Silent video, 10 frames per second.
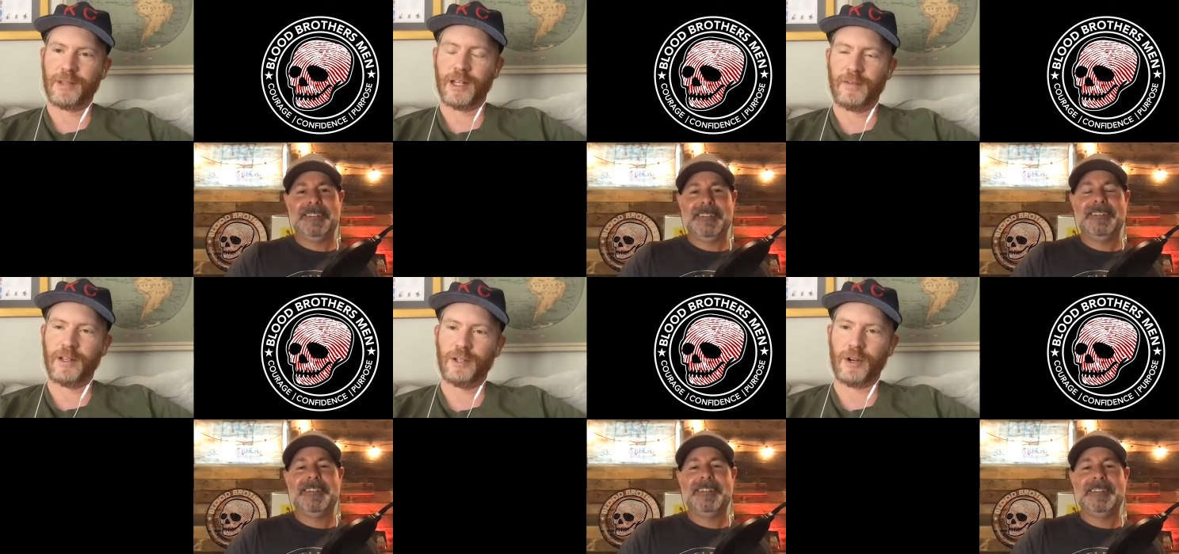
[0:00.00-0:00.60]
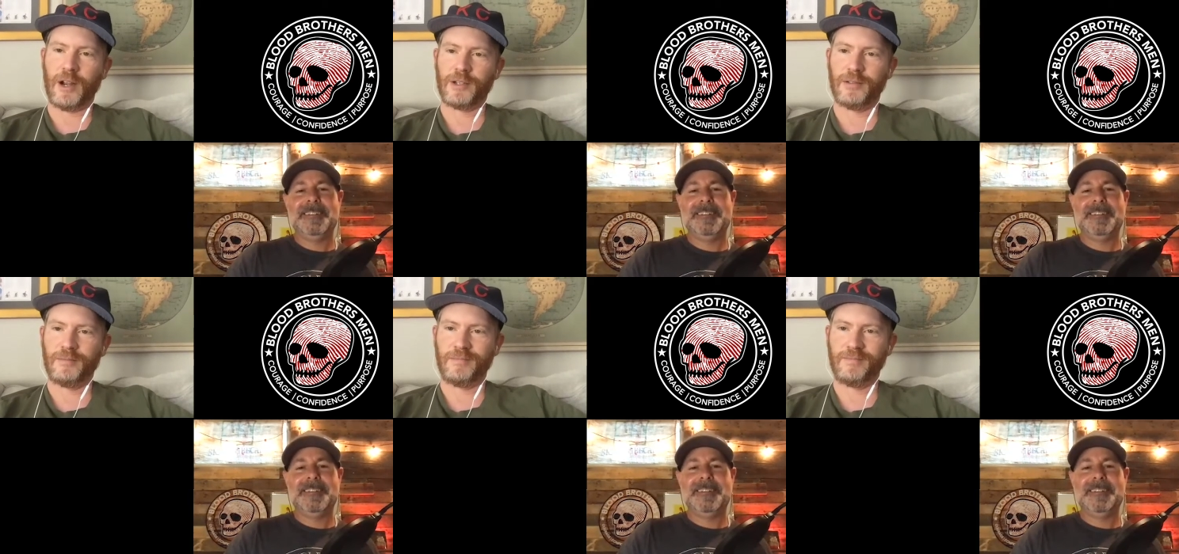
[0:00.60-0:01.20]
Speaker 1: kind of an
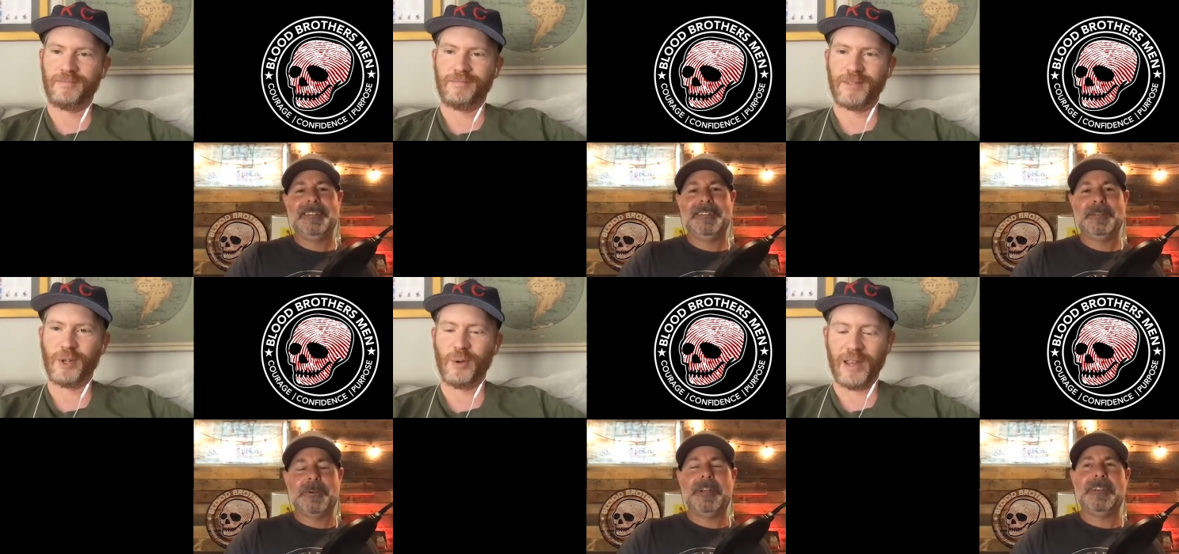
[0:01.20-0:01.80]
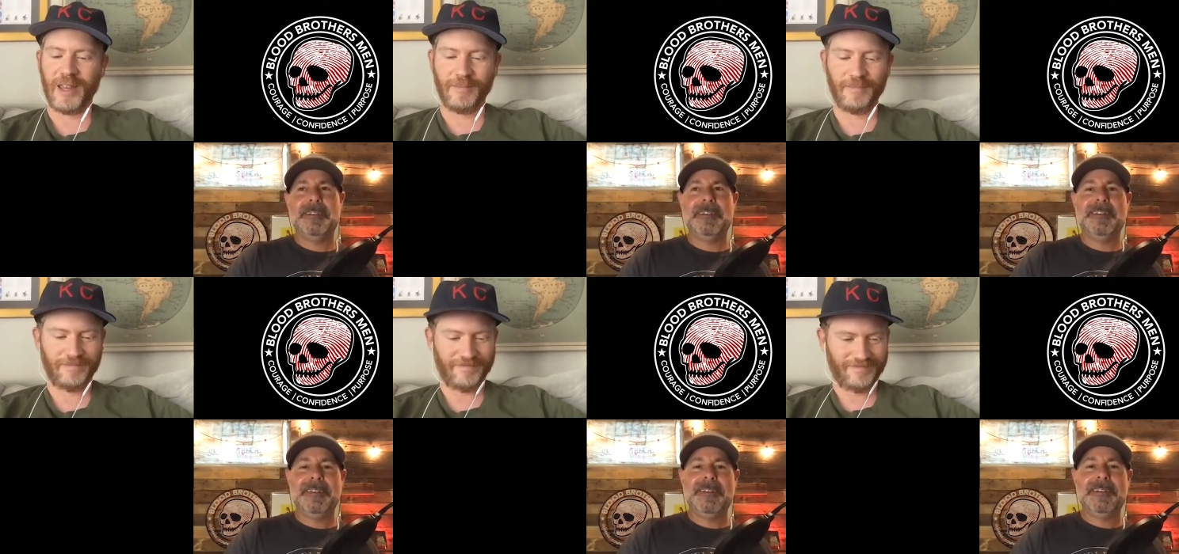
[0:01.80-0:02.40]
introduction Great. to who I
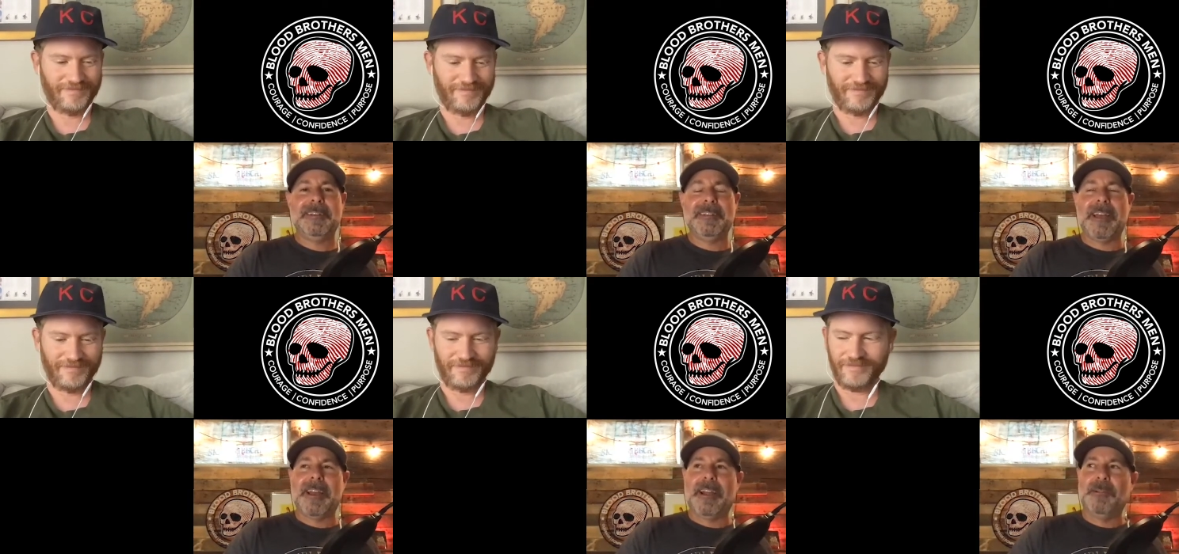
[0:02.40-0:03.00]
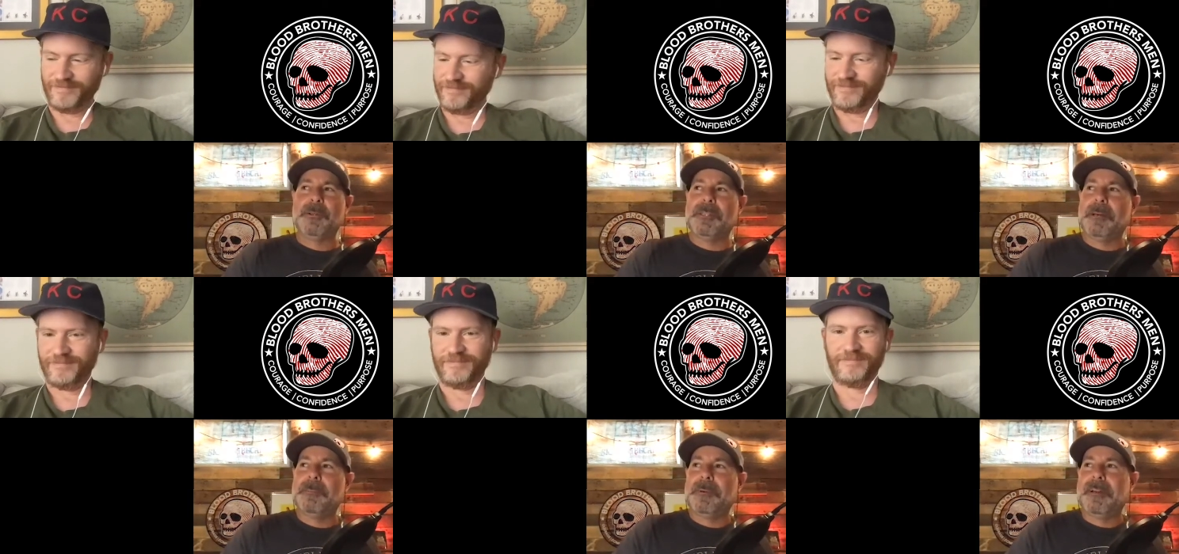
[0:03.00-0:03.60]
am.
Speaker 2: Yeah, and I looked
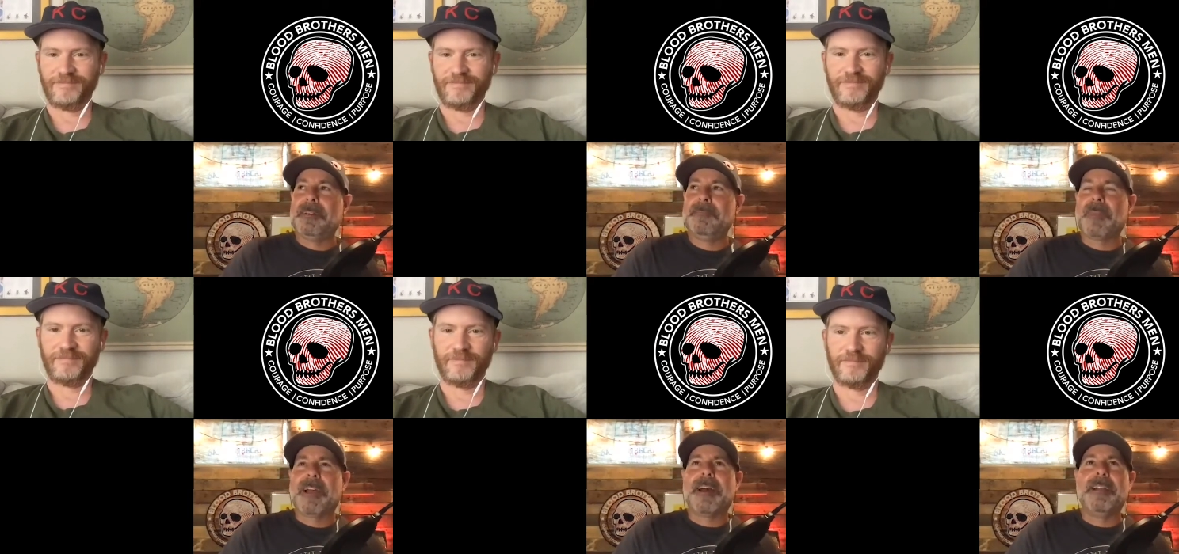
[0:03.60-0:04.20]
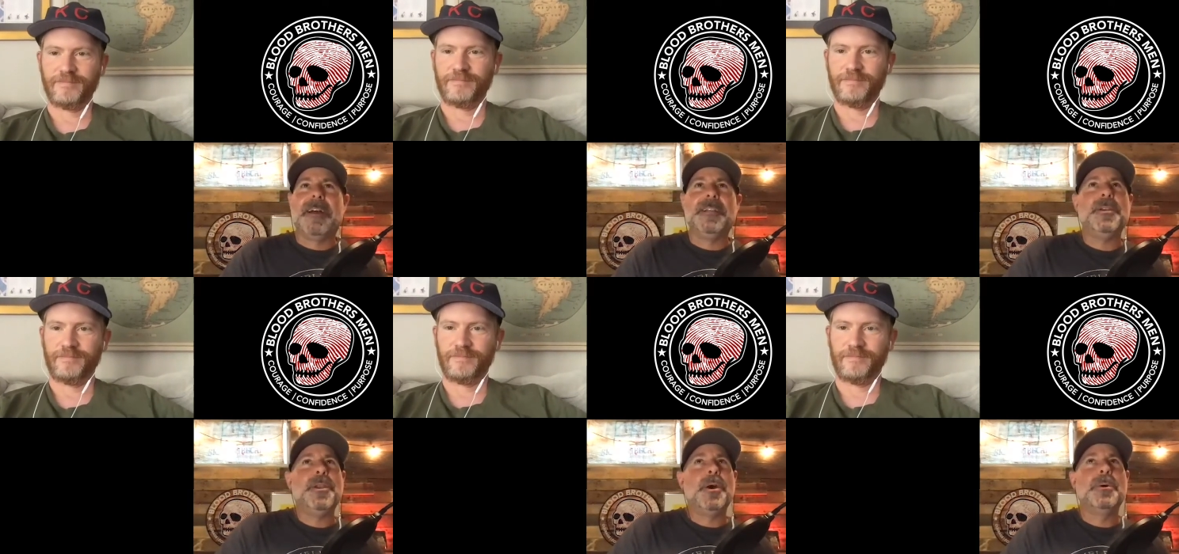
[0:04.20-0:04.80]
up. Uh, I kind of I
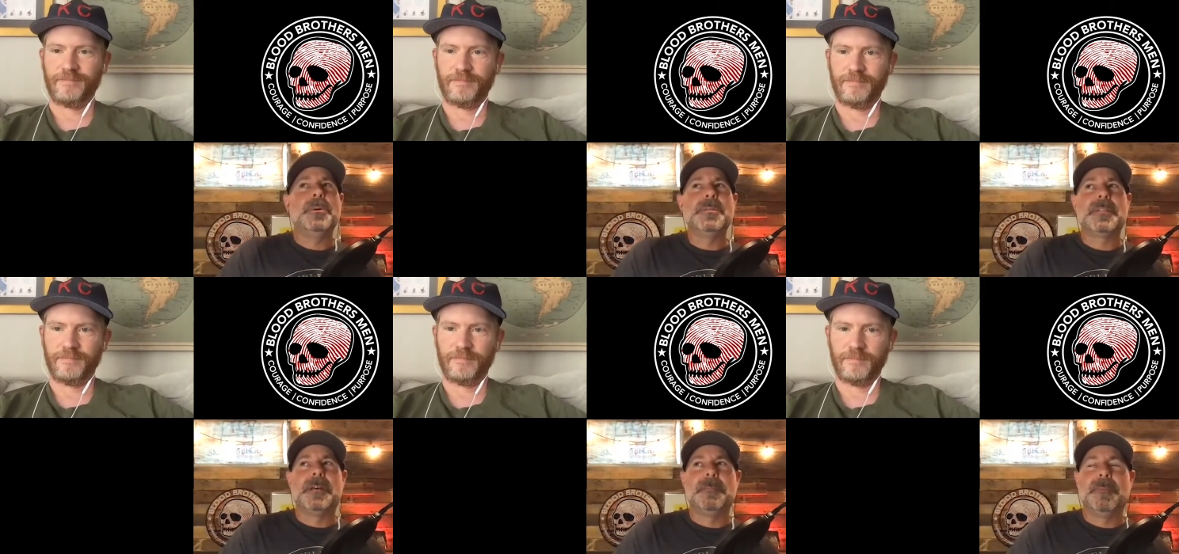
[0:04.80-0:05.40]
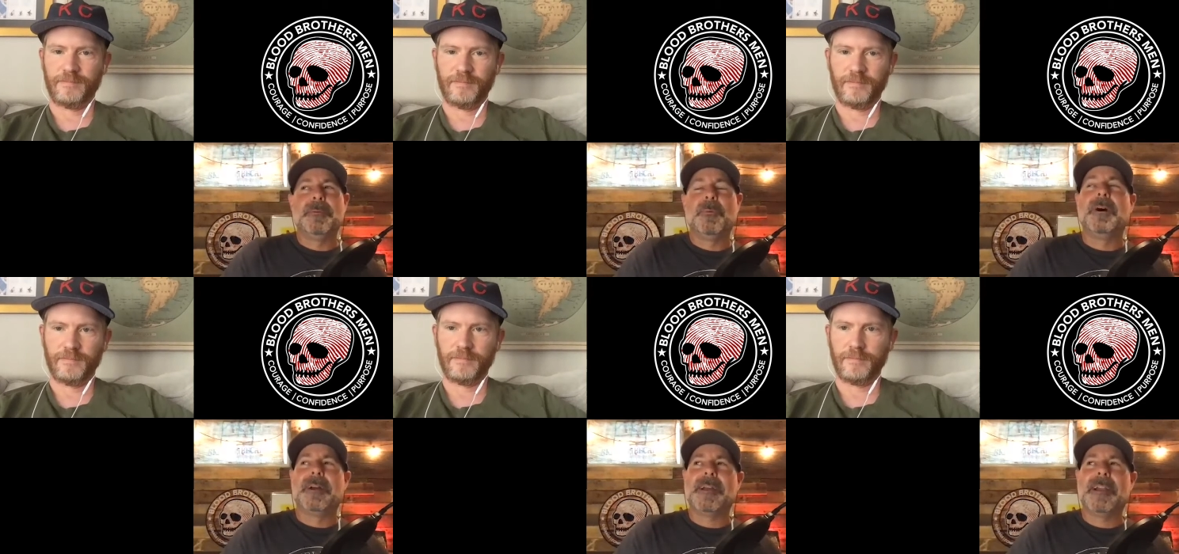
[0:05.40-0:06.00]
didn't know it was. Um,
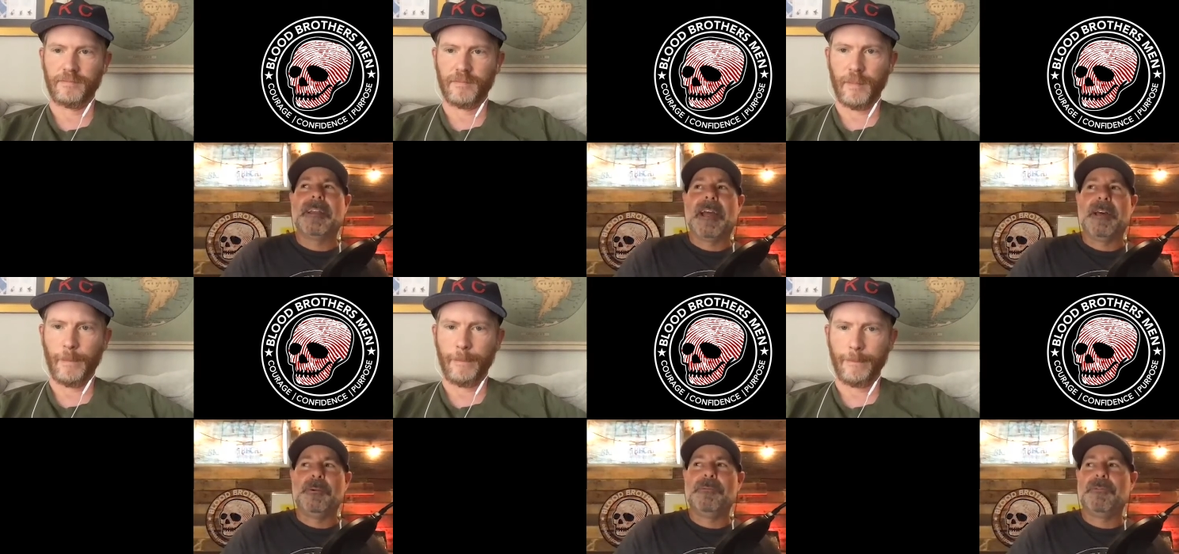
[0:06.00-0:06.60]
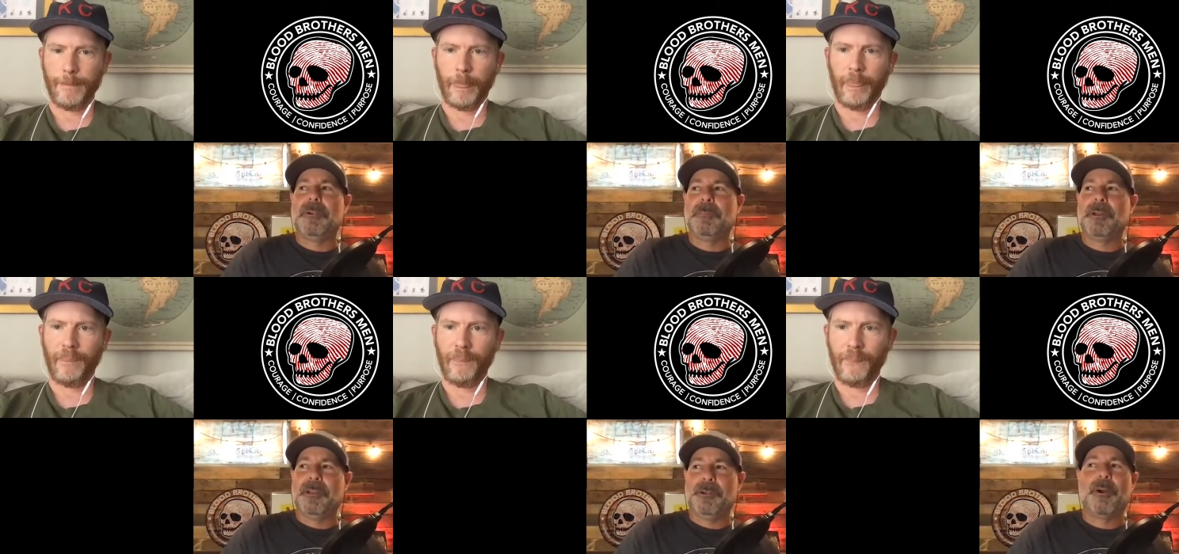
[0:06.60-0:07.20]
well, I kind of gathered from
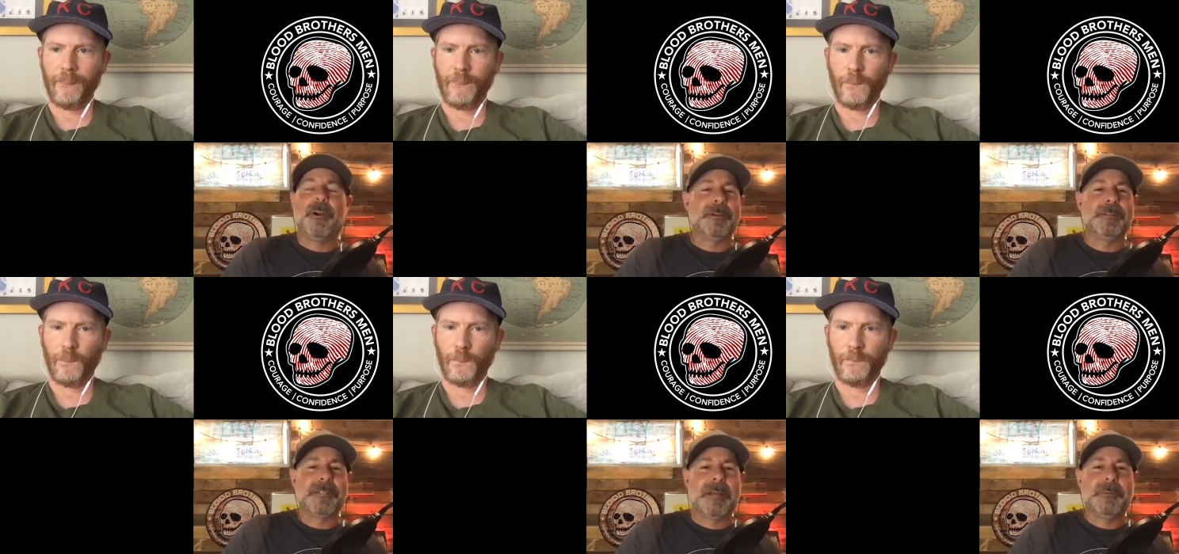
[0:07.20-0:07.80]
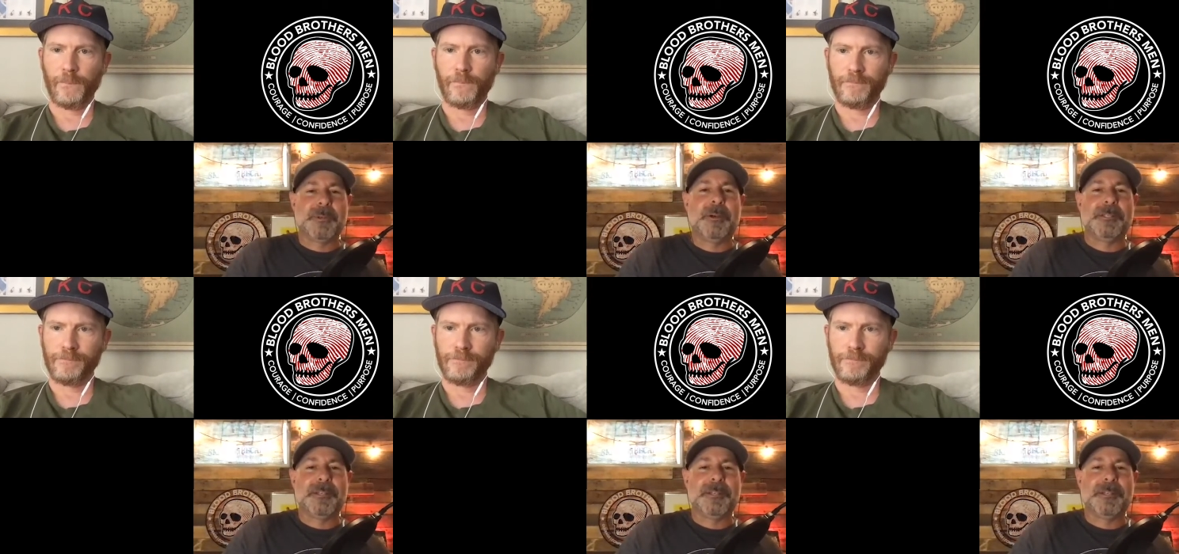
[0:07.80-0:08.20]
looking at your articles that it was arts and